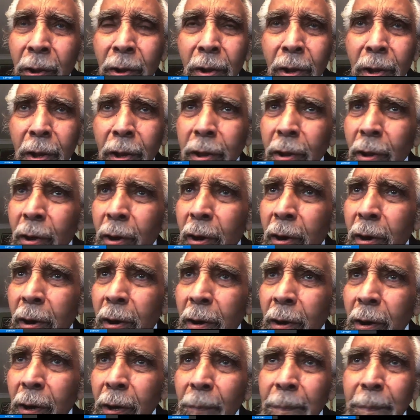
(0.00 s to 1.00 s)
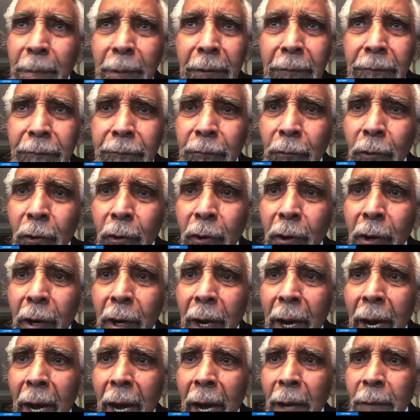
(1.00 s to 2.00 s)
long before
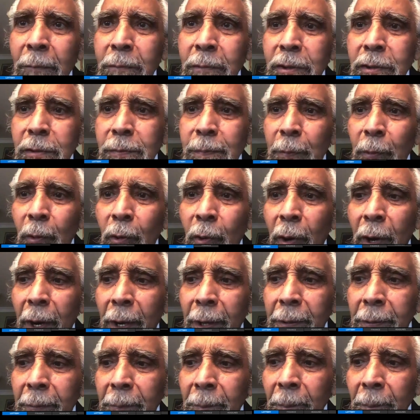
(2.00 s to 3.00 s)
I was born.